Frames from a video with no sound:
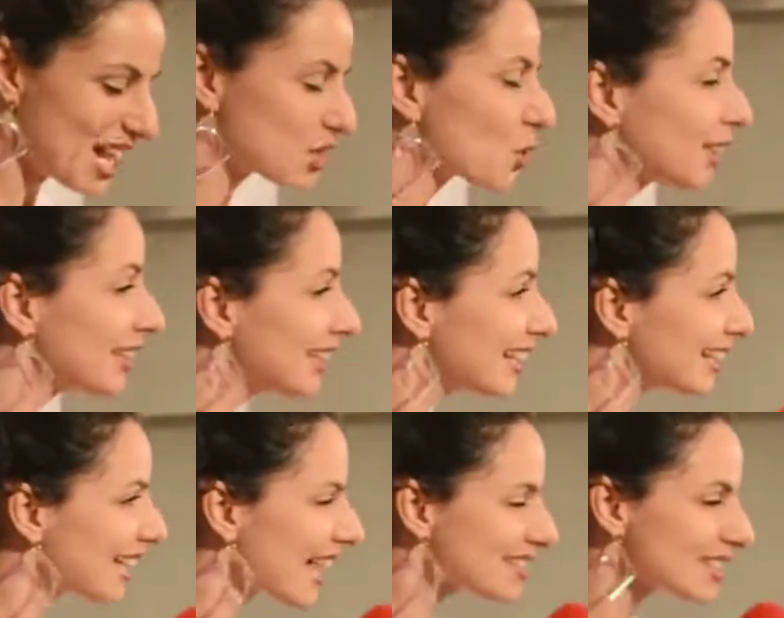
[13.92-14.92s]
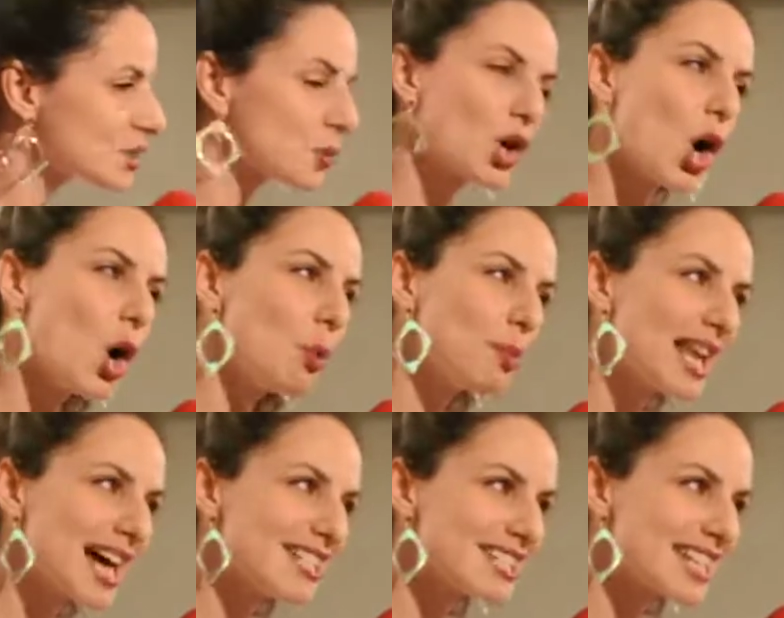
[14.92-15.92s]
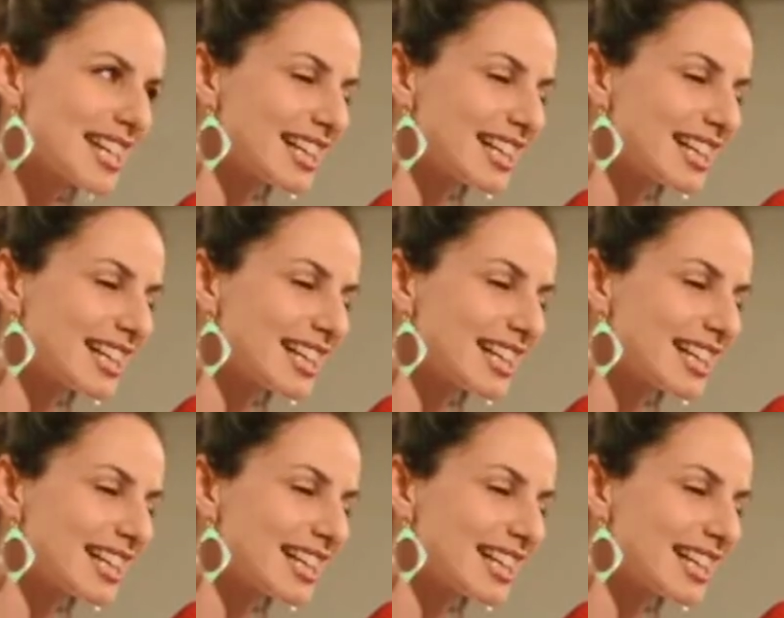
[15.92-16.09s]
Drinking glasses were all plastic,